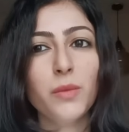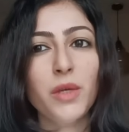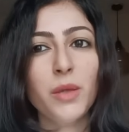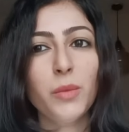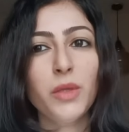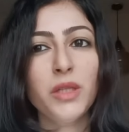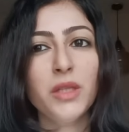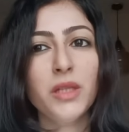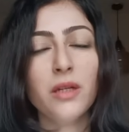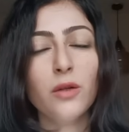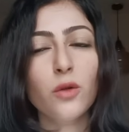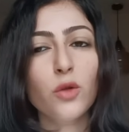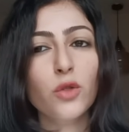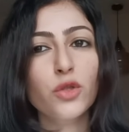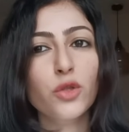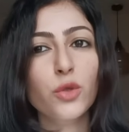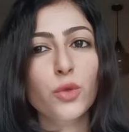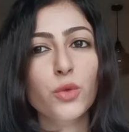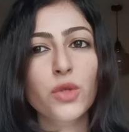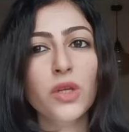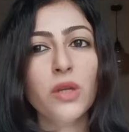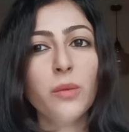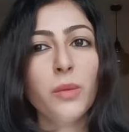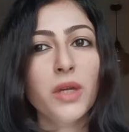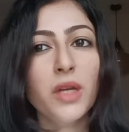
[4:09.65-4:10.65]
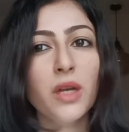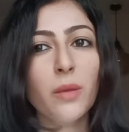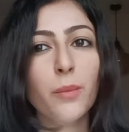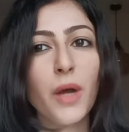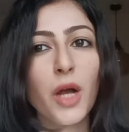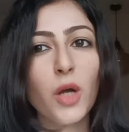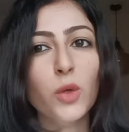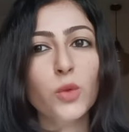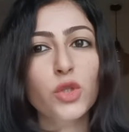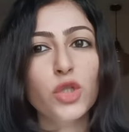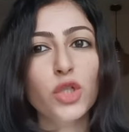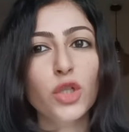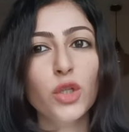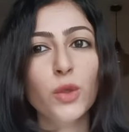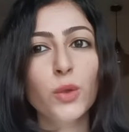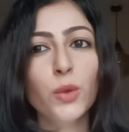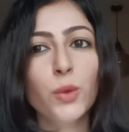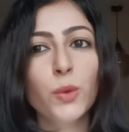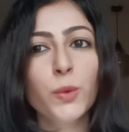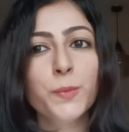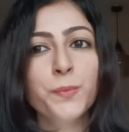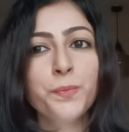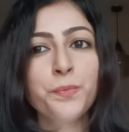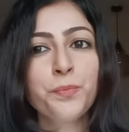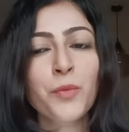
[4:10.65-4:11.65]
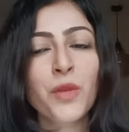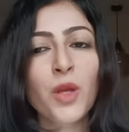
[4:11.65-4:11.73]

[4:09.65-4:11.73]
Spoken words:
Maybe they're also dreaming about you.